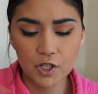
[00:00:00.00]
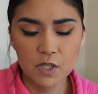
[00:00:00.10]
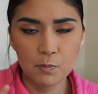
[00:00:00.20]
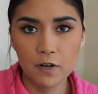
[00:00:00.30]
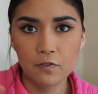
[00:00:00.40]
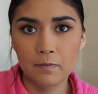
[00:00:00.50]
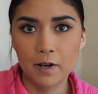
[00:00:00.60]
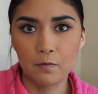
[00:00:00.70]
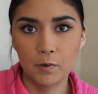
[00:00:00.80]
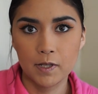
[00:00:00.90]
spray for
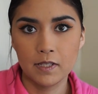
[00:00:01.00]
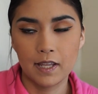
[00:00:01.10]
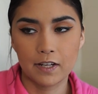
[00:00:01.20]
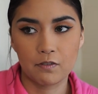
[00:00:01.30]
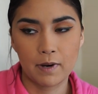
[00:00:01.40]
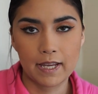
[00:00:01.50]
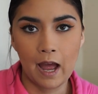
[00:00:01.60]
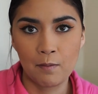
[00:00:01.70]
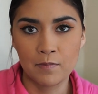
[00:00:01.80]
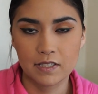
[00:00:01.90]
my wood, like for my
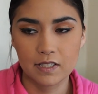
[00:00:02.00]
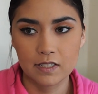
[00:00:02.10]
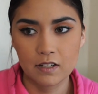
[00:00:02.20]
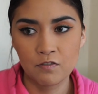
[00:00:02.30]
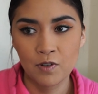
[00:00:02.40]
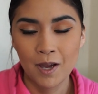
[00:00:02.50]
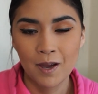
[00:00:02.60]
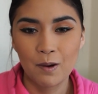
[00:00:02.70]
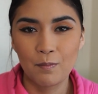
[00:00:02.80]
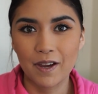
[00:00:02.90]
cabinets and stuff,
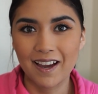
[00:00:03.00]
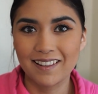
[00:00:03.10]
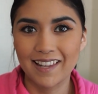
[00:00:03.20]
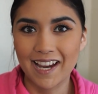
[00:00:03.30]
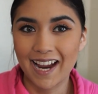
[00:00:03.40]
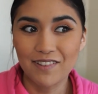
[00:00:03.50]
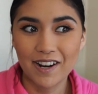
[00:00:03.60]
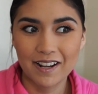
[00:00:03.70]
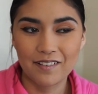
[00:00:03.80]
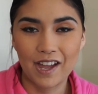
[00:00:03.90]
but like I
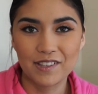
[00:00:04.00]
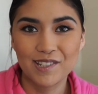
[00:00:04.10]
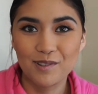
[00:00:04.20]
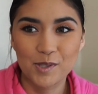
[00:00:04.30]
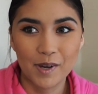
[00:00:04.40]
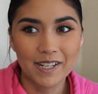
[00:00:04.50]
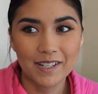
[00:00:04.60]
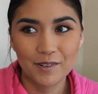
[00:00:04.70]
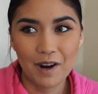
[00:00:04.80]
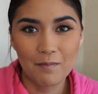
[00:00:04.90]
ran out of that too, so I need
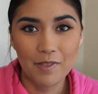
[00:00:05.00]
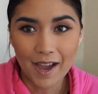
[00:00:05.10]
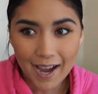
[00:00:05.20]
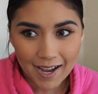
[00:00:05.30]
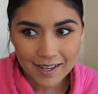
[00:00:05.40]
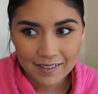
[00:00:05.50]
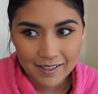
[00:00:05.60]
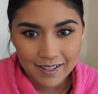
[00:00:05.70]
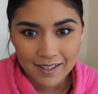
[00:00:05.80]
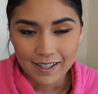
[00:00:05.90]
to grab that.
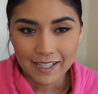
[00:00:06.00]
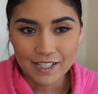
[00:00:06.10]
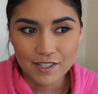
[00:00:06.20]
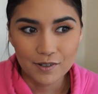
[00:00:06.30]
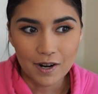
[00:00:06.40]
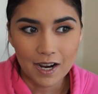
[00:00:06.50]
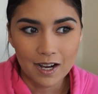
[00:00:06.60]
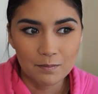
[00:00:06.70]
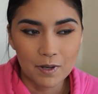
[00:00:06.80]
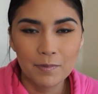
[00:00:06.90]

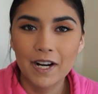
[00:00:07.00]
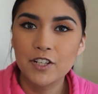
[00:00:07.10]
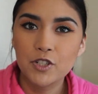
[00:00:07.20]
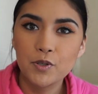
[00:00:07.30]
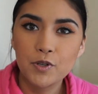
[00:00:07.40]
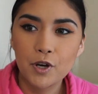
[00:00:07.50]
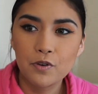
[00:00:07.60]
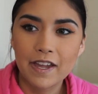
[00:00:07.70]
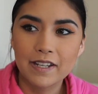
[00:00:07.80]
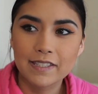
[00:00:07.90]
But I do know
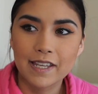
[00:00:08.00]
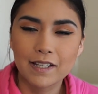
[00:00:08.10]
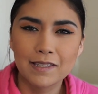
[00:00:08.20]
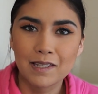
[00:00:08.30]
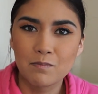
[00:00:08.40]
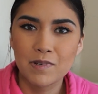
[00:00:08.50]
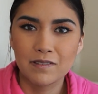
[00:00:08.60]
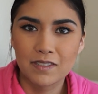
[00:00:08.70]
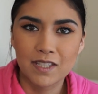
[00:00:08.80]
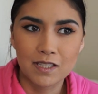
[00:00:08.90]
that it's like a
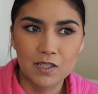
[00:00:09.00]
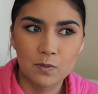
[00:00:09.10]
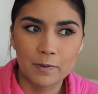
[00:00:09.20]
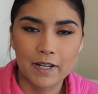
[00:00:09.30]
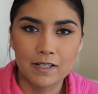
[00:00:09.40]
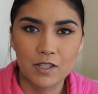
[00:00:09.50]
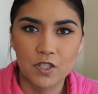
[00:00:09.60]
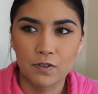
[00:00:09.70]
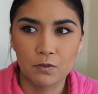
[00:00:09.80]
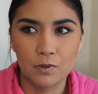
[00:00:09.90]
lemon scent spray, and
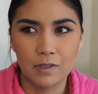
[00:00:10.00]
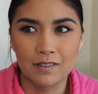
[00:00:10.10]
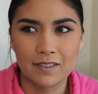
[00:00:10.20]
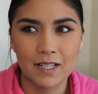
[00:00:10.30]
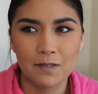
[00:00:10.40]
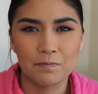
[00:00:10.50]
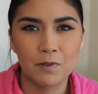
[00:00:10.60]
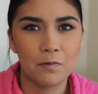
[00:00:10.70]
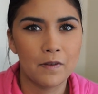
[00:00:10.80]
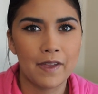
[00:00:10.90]
it's for wood. It's like the
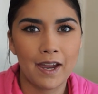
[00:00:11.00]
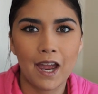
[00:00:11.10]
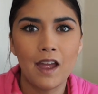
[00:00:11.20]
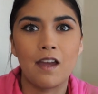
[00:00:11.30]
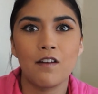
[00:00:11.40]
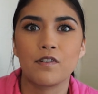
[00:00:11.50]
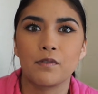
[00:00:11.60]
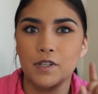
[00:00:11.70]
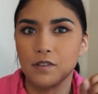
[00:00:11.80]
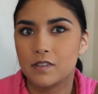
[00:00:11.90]
one that
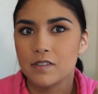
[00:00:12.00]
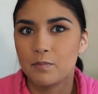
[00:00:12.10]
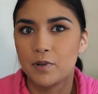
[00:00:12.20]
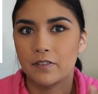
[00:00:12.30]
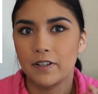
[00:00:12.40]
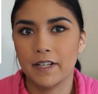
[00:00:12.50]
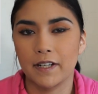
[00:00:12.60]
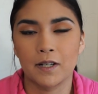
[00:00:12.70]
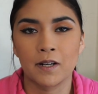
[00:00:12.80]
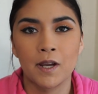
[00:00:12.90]
everyone uses. I'll put it right
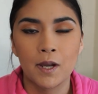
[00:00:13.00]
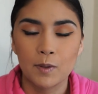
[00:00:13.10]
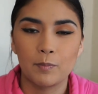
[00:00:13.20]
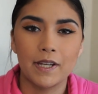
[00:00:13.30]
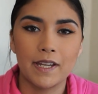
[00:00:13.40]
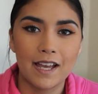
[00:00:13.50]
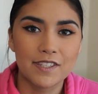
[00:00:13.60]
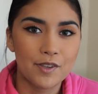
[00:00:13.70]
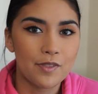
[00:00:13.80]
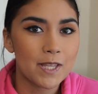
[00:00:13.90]
here. But yeah,
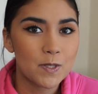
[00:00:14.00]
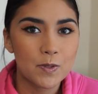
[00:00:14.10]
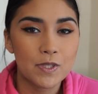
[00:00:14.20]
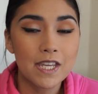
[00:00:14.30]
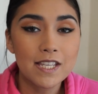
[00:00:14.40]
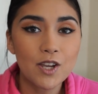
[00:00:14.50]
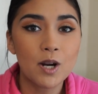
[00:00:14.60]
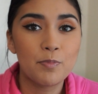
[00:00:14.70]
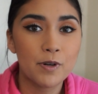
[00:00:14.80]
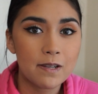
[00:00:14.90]
so these
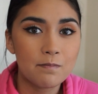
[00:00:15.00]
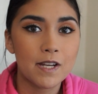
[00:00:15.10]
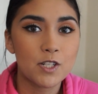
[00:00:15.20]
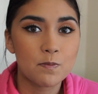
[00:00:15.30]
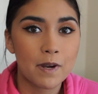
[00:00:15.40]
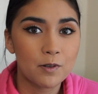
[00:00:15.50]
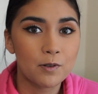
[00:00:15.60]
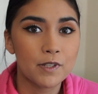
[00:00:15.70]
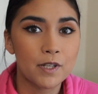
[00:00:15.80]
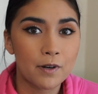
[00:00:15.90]
are pretty much my
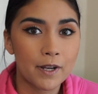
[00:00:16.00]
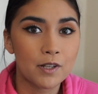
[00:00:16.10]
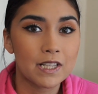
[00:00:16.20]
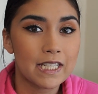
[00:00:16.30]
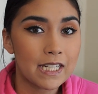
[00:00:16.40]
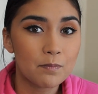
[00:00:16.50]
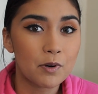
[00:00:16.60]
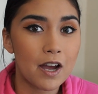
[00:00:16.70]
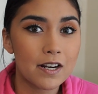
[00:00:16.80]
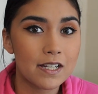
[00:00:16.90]
holy grail cleaning
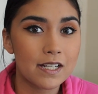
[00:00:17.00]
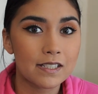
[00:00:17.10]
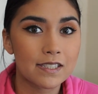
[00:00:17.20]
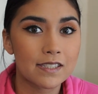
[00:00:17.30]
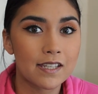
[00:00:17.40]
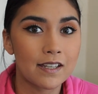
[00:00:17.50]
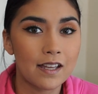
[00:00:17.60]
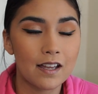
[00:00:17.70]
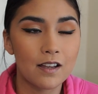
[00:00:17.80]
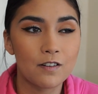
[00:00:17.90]
products
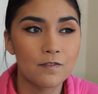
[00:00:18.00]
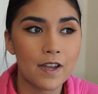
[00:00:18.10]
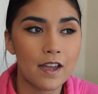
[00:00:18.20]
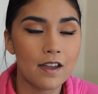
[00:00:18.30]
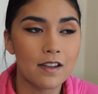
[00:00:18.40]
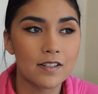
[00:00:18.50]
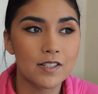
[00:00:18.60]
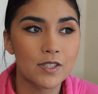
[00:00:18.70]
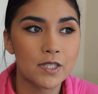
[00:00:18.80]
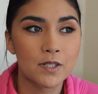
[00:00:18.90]
of
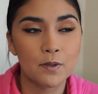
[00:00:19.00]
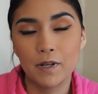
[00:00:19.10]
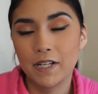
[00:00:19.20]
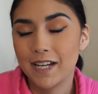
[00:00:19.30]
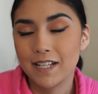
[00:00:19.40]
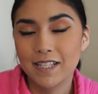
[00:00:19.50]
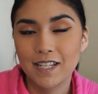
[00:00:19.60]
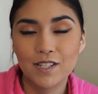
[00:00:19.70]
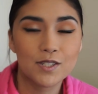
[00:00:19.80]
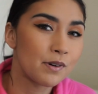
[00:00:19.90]

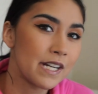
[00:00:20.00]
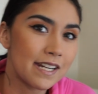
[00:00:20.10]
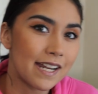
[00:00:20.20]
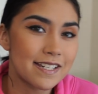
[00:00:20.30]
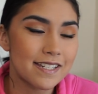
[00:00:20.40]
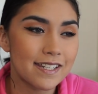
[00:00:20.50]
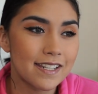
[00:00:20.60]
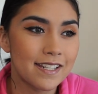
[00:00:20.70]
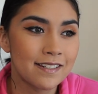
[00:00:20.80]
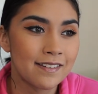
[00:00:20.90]
2018,
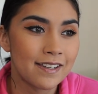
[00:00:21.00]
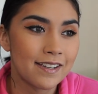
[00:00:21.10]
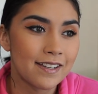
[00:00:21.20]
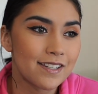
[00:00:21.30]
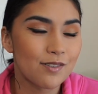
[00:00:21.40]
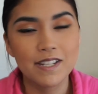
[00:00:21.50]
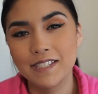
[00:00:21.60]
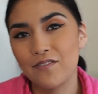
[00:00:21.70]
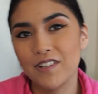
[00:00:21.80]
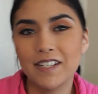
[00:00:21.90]
2019,
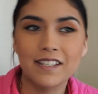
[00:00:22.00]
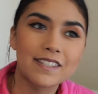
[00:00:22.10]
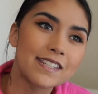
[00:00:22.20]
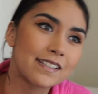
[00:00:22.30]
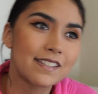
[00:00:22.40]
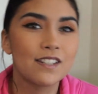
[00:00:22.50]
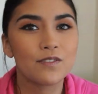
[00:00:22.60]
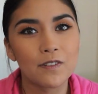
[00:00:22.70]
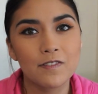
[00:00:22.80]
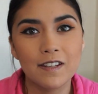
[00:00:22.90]
2017, 16,
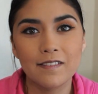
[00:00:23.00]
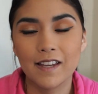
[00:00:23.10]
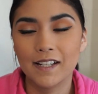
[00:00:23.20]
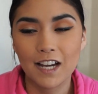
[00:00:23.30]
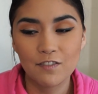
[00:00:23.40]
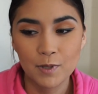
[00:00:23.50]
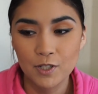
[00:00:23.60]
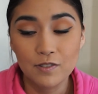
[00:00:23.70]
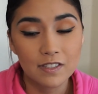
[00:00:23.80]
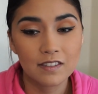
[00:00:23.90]
15. Like, I've
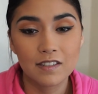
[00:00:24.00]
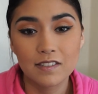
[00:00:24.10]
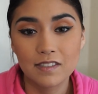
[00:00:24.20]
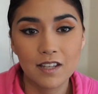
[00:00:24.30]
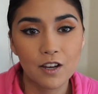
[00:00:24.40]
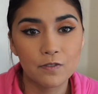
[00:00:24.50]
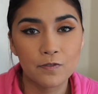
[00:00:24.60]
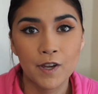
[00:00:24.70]
been using this stuff